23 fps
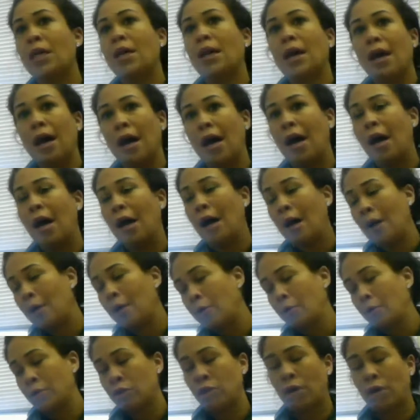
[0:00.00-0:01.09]

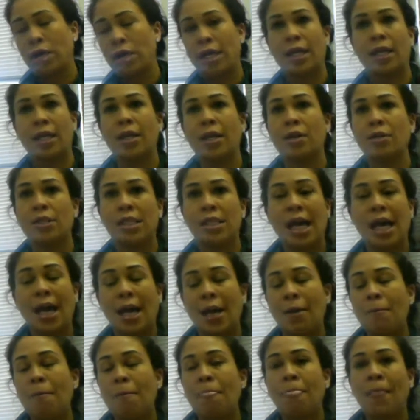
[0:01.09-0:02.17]
We're training,
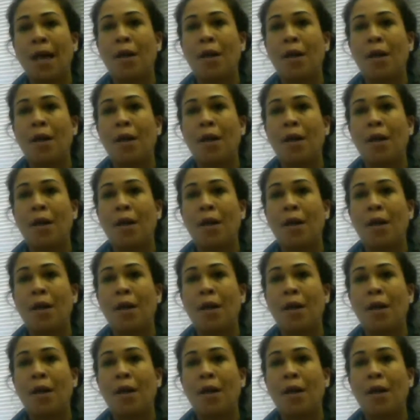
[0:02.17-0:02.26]
Tay,